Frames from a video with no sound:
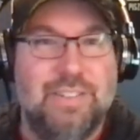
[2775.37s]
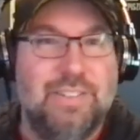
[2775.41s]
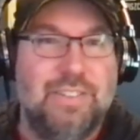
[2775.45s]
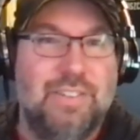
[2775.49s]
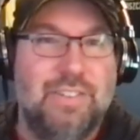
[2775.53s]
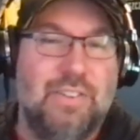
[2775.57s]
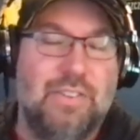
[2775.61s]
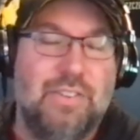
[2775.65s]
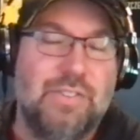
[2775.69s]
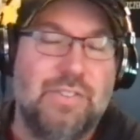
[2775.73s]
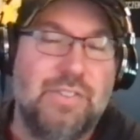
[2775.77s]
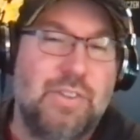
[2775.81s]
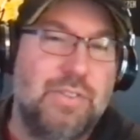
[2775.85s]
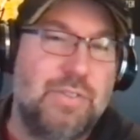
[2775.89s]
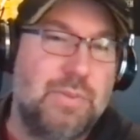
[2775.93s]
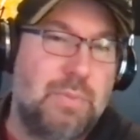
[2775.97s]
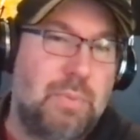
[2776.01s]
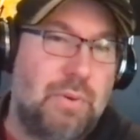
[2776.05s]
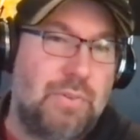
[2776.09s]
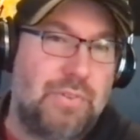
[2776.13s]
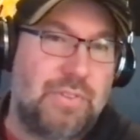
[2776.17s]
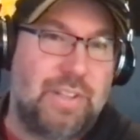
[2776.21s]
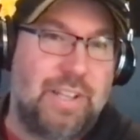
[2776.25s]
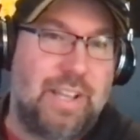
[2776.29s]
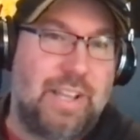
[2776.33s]
you know, he
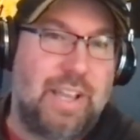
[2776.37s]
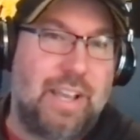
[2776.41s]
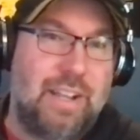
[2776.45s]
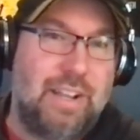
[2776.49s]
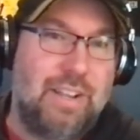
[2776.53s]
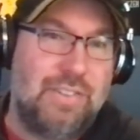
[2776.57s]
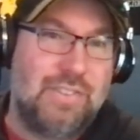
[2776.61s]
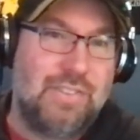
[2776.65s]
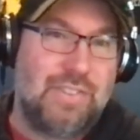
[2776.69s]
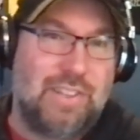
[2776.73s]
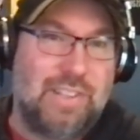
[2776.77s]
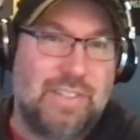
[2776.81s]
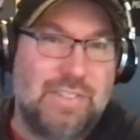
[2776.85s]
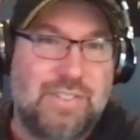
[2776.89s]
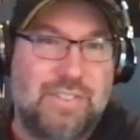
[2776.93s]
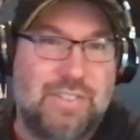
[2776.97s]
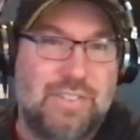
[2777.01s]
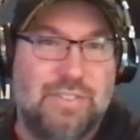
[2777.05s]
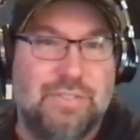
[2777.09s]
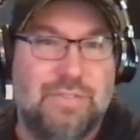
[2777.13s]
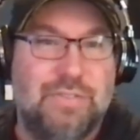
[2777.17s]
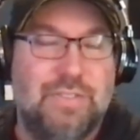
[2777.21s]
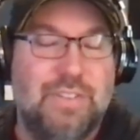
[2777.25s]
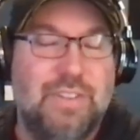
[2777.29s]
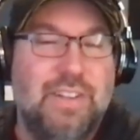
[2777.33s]
supposedly had his list
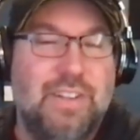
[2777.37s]
of